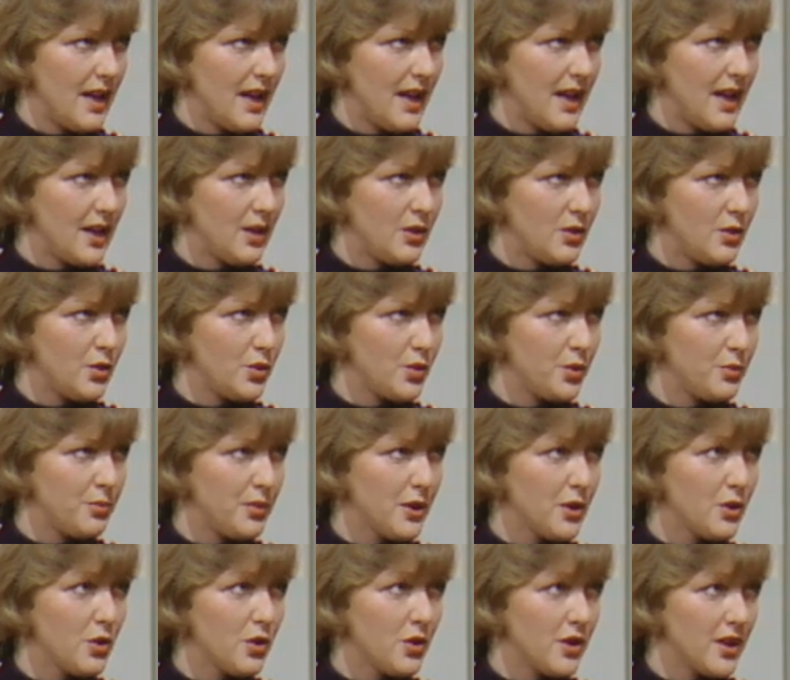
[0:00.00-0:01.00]
You would
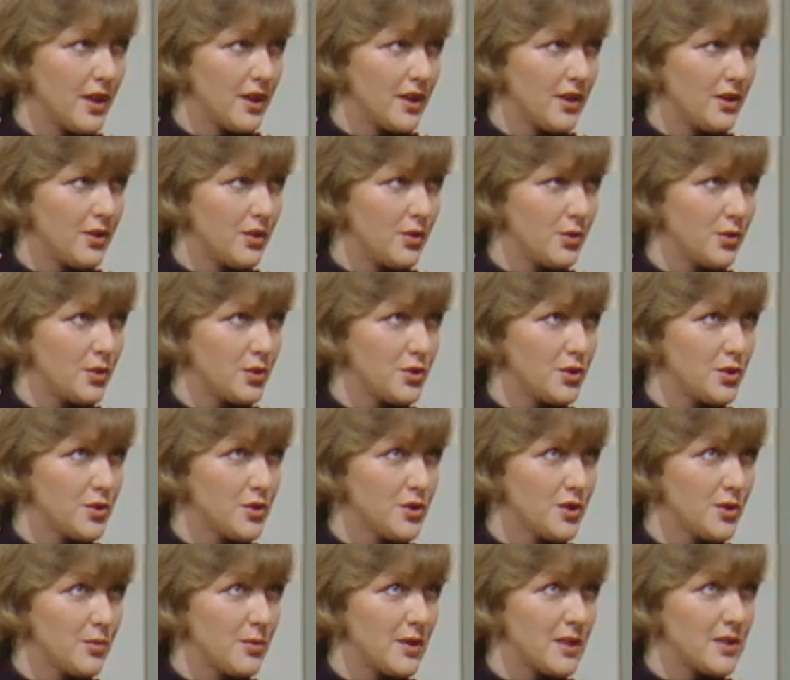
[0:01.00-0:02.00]
be cooking. You would
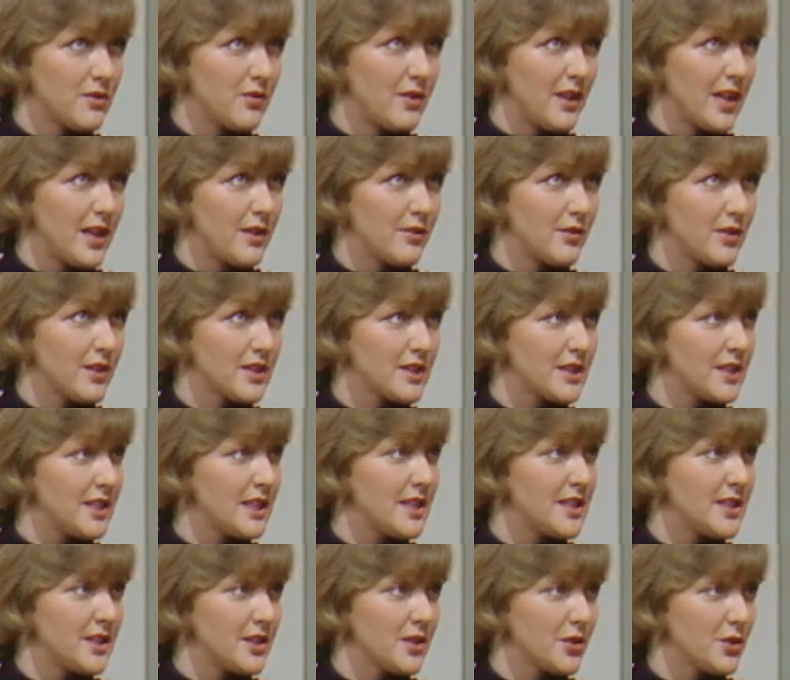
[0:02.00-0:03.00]
use them as flavourings in
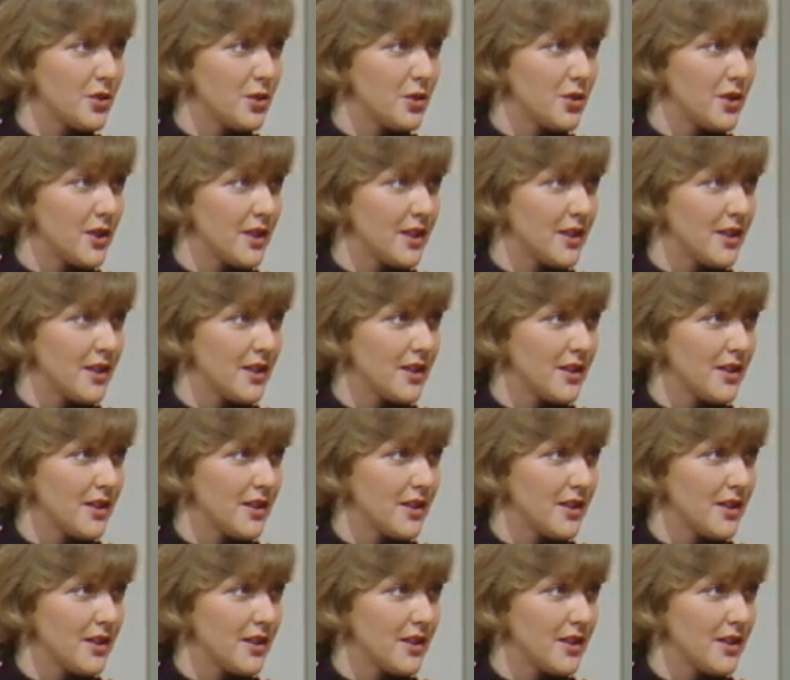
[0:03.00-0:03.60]
Indian cooking.